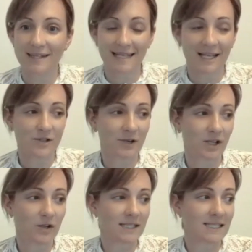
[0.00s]
Dan's already
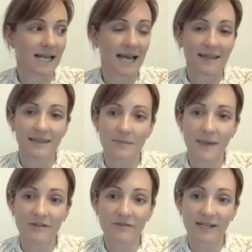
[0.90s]
alluded today, the
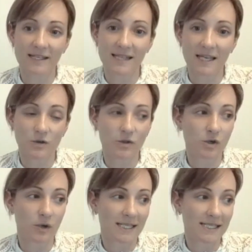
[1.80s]
bank feeds that you
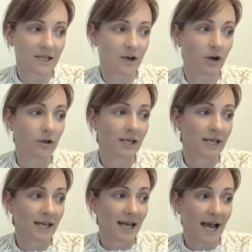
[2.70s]
enjoy in Xero,
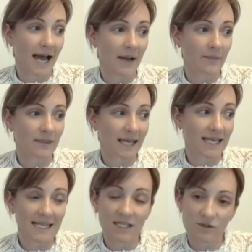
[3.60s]
they
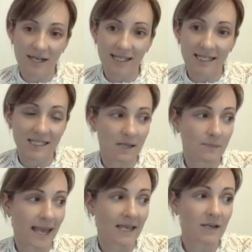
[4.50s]
connect directly to the
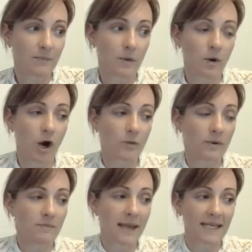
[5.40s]
bank, but what
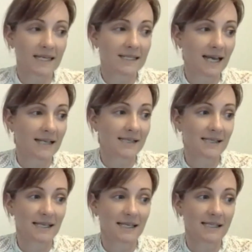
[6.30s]
open banking
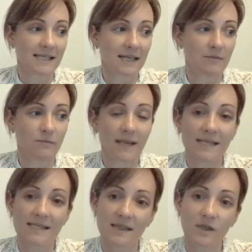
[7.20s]
does is it
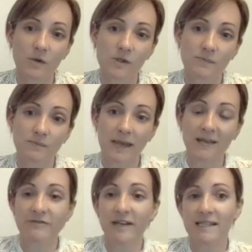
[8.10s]
means that those
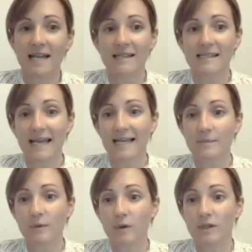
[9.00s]
bank feeds are now
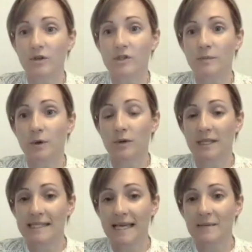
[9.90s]
scalable and usable
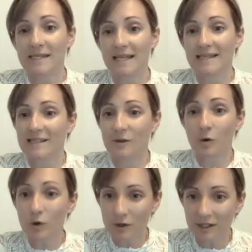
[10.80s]
in the same sense as
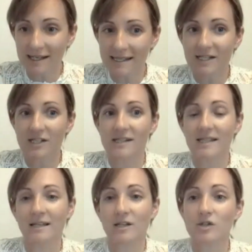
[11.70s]
all organisations
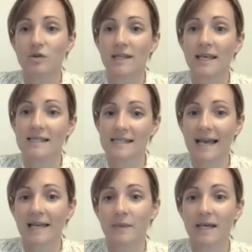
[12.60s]
can enjoy that
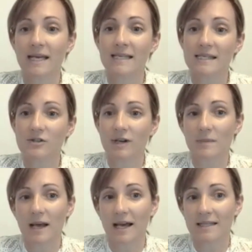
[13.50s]
same
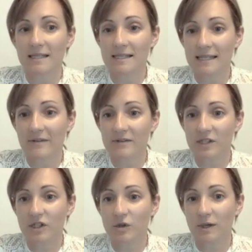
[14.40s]
streamlined, safe,
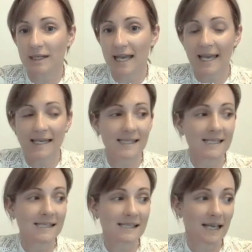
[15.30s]
secure
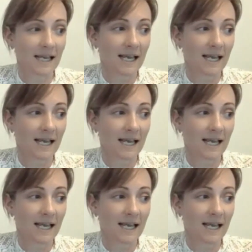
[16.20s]
access.